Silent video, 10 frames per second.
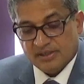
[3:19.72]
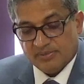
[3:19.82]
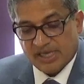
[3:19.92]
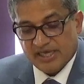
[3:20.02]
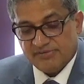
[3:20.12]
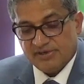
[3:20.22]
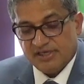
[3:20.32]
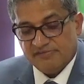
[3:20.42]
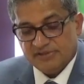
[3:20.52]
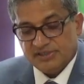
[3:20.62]
Pain
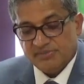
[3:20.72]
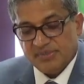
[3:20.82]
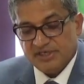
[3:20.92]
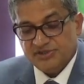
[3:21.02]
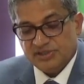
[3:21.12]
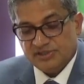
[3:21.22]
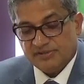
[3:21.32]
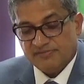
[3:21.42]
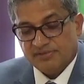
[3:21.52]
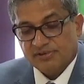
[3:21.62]
relief is immediate
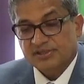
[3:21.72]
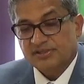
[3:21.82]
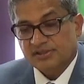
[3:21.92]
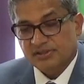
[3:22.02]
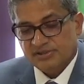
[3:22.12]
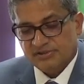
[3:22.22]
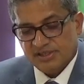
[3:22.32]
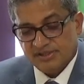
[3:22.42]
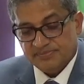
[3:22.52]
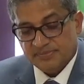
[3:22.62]
following surgery.